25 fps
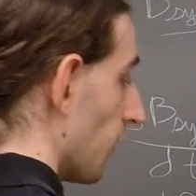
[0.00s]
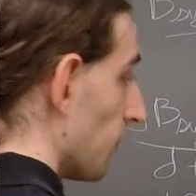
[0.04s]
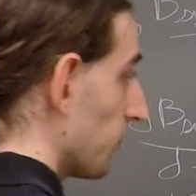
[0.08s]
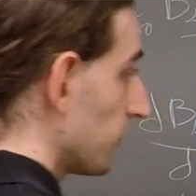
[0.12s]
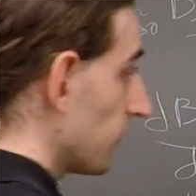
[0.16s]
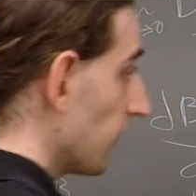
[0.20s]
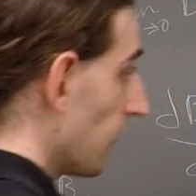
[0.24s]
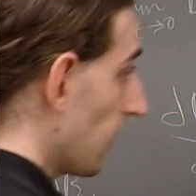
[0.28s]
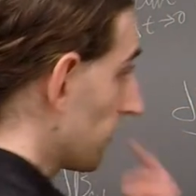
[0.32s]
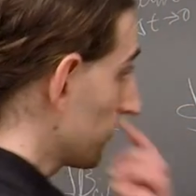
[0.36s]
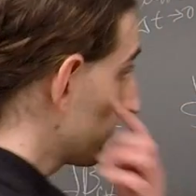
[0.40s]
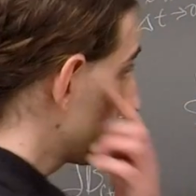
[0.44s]

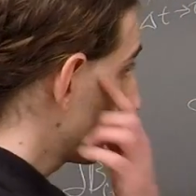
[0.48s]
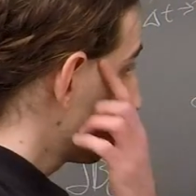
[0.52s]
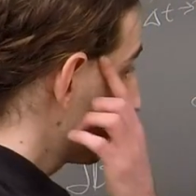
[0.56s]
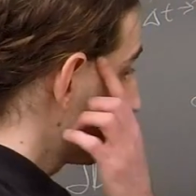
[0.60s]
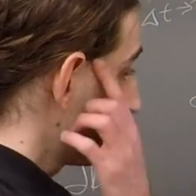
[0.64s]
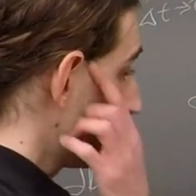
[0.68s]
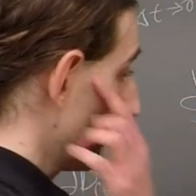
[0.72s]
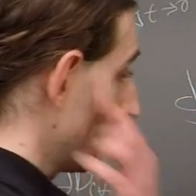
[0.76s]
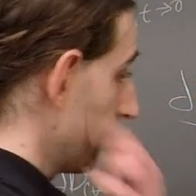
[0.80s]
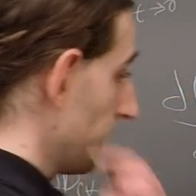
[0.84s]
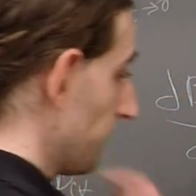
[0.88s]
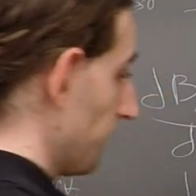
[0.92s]
plus
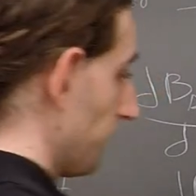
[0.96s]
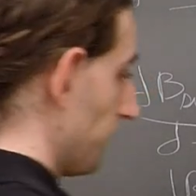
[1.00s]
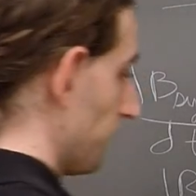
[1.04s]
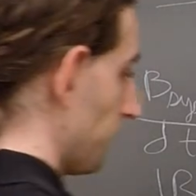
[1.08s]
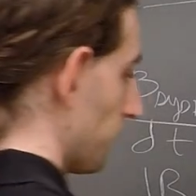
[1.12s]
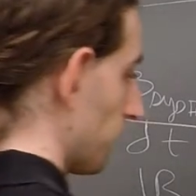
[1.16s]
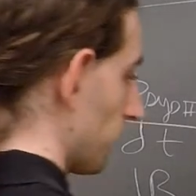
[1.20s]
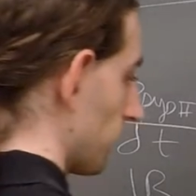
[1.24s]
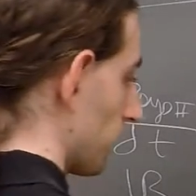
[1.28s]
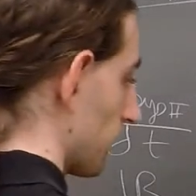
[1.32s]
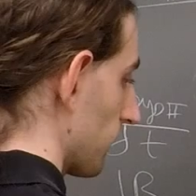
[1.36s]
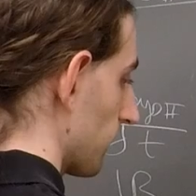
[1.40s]

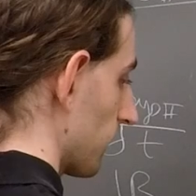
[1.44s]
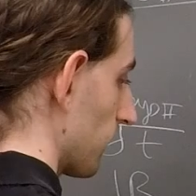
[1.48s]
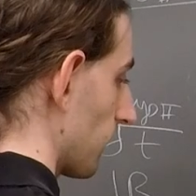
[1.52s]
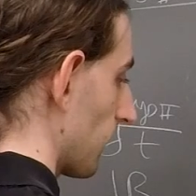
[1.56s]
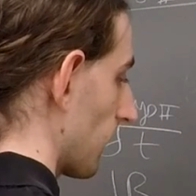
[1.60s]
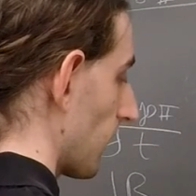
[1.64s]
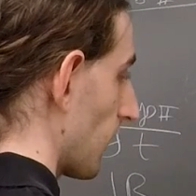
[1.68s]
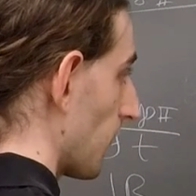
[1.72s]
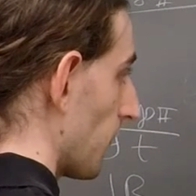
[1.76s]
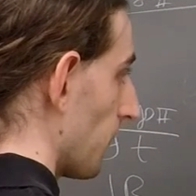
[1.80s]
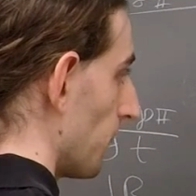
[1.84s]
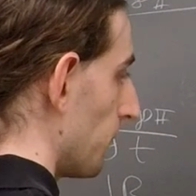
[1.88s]

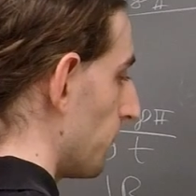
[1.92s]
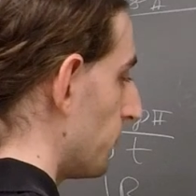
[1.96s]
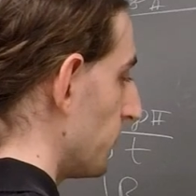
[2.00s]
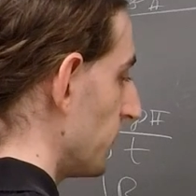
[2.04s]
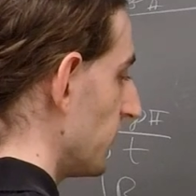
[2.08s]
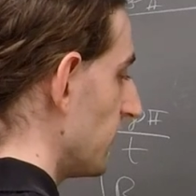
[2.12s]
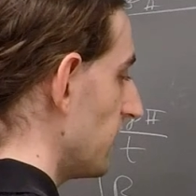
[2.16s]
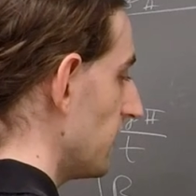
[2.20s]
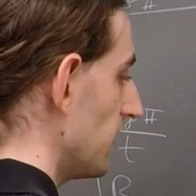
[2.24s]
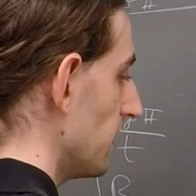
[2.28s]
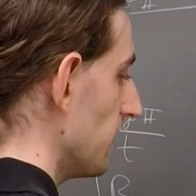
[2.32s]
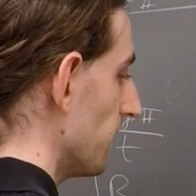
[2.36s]

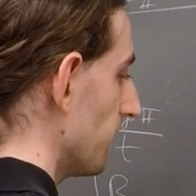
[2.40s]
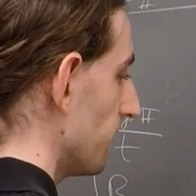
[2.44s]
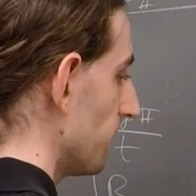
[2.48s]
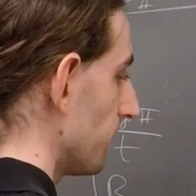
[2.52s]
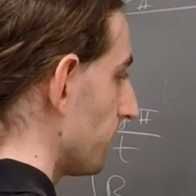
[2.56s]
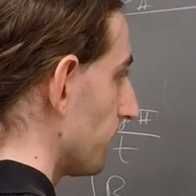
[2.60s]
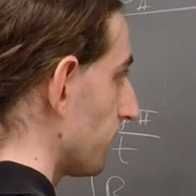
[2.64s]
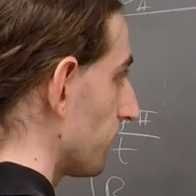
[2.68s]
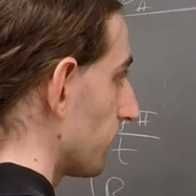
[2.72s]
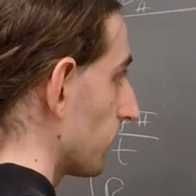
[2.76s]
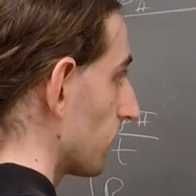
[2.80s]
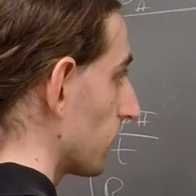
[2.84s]

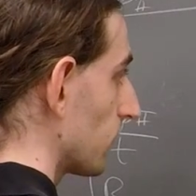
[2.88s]
b